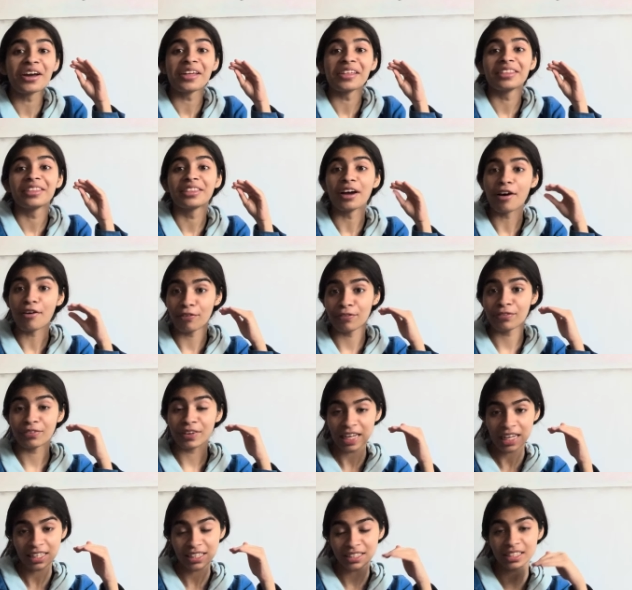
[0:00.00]
The
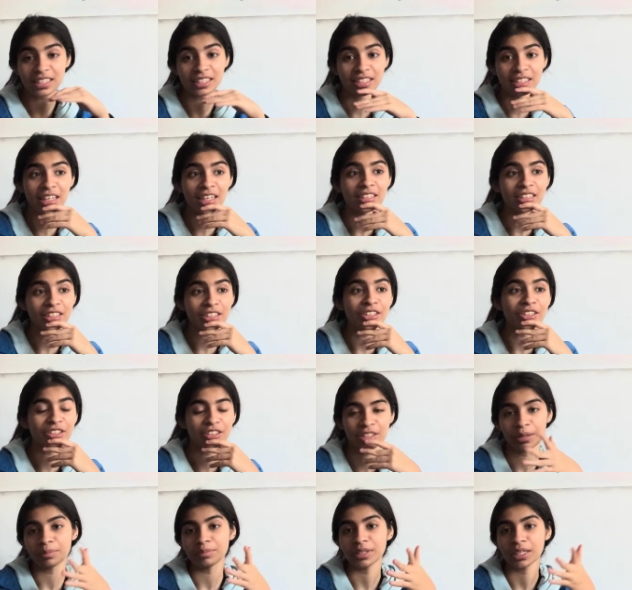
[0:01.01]
feet is considered
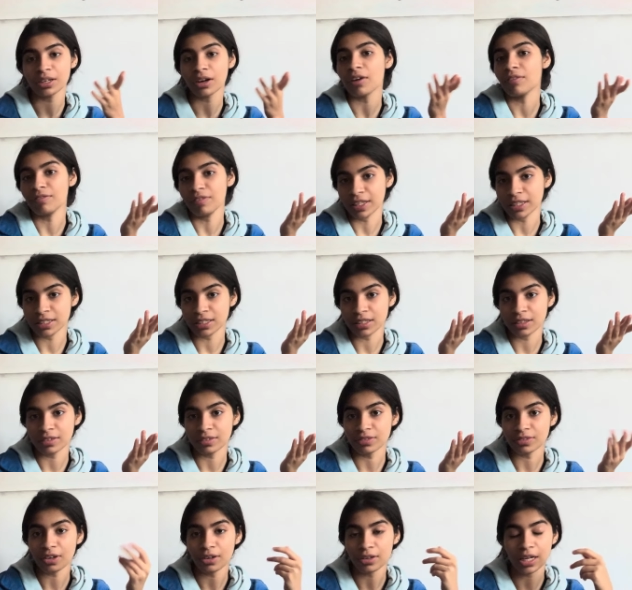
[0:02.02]
something offensive.
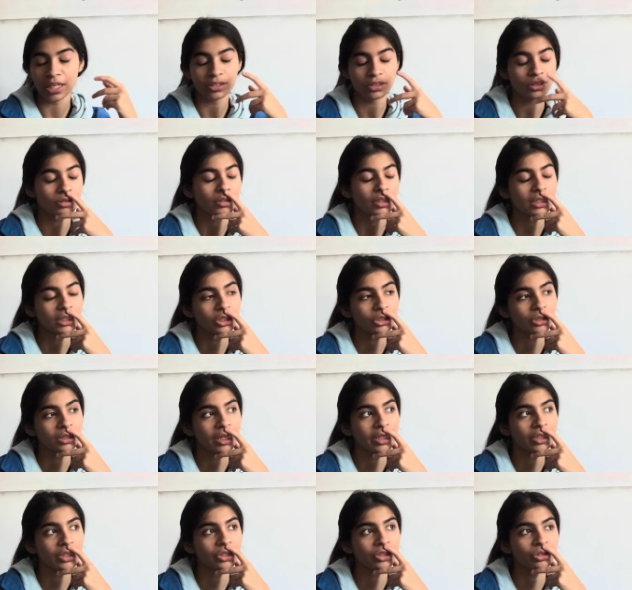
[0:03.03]
Okay, so let's just
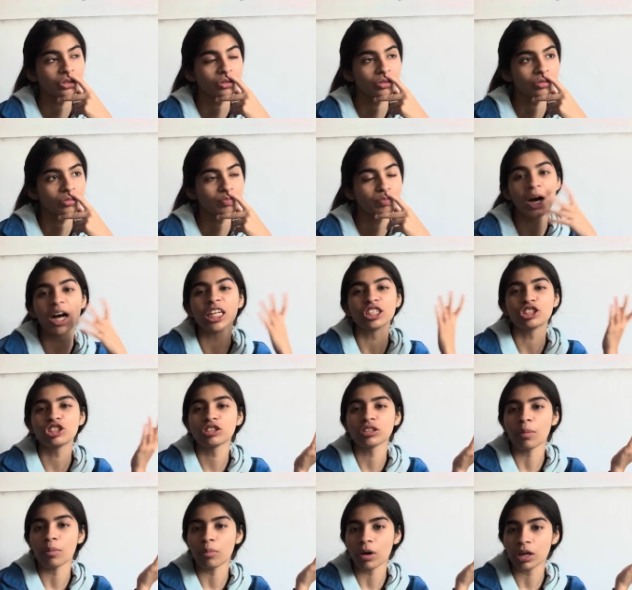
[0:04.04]
say you punch
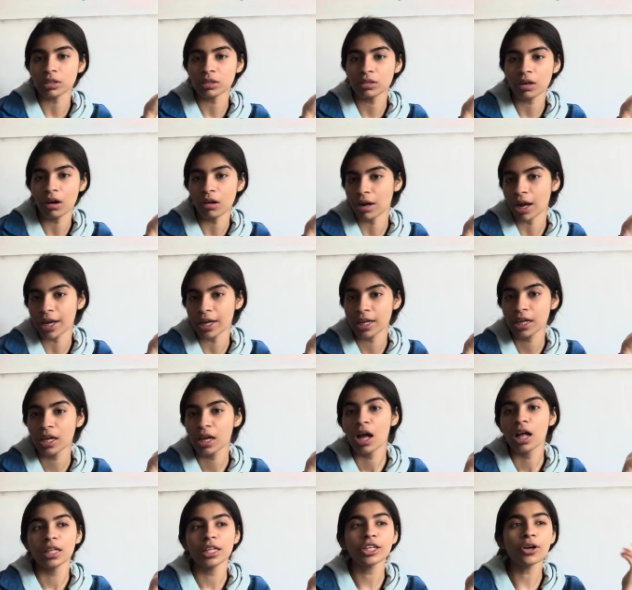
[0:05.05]
someone, okay?
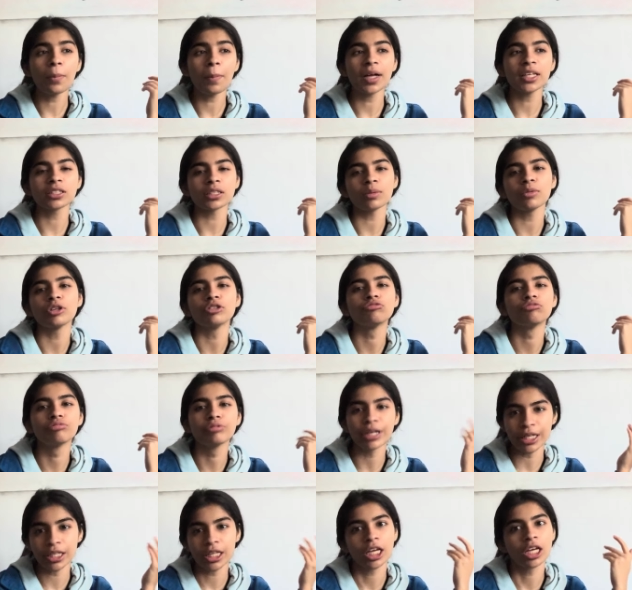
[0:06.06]
Like you punch someone
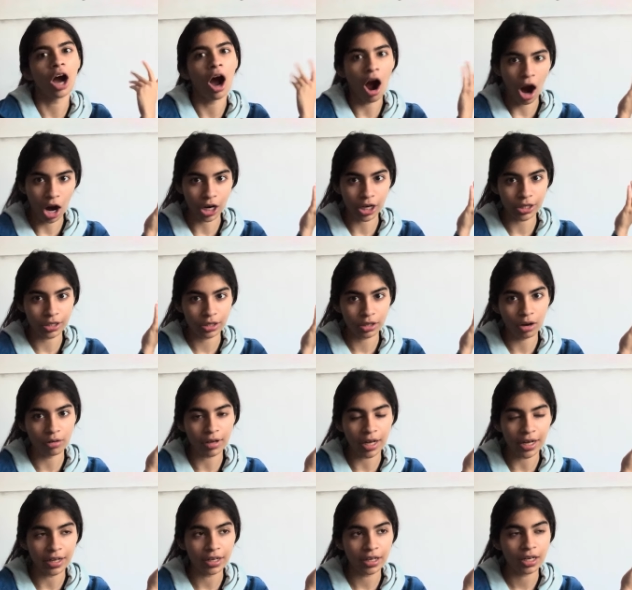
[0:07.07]
really hard,
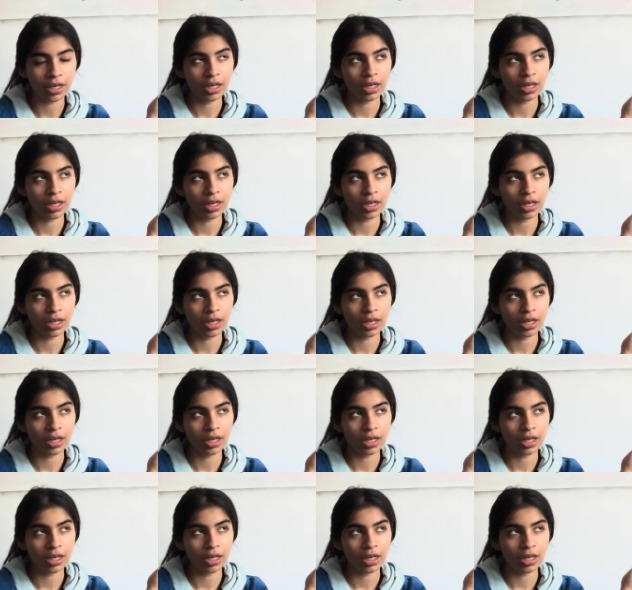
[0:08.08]
okay?